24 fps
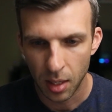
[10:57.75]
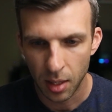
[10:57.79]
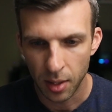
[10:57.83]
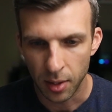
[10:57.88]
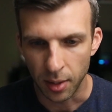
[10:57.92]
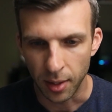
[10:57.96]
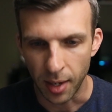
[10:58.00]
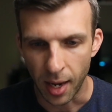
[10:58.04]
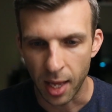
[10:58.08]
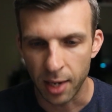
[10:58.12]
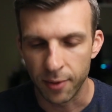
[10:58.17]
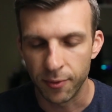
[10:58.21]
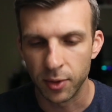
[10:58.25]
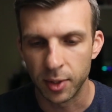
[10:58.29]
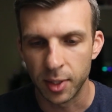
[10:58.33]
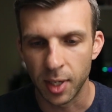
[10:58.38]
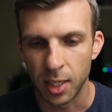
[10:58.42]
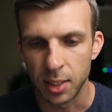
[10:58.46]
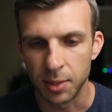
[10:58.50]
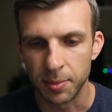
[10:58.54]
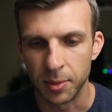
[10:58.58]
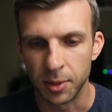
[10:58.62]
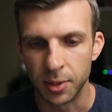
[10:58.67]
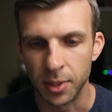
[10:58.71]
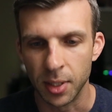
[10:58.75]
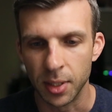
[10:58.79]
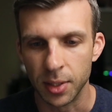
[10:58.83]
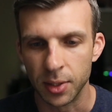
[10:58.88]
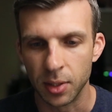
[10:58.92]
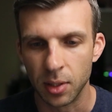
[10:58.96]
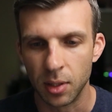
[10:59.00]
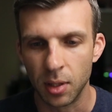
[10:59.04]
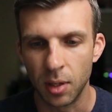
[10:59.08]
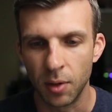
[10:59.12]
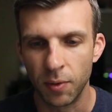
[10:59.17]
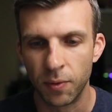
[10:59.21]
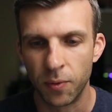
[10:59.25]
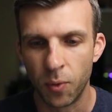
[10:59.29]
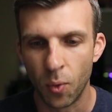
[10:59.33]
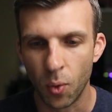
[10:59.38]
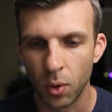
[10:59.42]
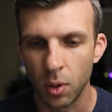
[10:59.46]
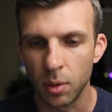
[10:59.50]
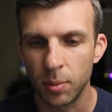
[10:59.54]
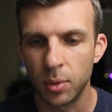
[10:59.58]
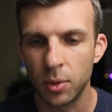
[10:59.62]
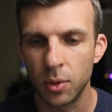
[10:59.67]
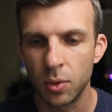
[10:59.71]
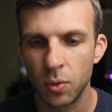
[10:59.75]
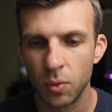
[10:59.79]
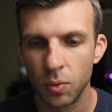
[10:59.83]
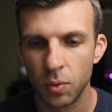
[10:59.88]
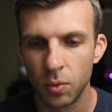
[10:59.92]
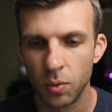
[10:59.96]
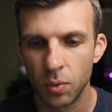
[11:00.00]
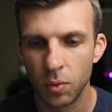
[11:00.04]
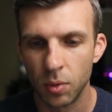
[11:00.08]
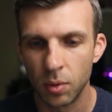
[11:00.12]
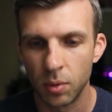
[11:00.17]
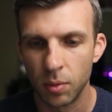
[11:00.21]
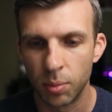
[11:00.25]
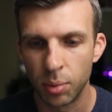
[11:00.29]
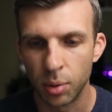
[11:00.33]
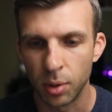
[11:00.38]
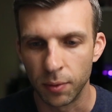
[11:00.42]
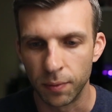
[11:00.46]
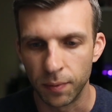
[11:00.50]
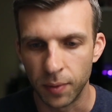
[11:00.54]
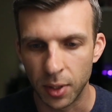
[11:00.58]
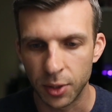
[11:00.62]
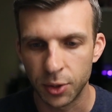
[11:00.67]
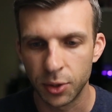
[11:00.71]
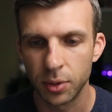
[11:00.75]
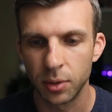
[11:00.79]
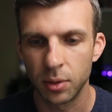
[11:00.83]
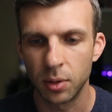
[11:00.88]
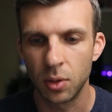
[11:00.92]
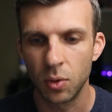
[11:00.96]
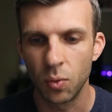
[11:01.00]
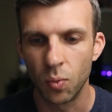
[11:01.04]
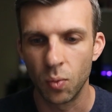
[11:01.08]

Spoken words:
Their advertisement says, affordable professional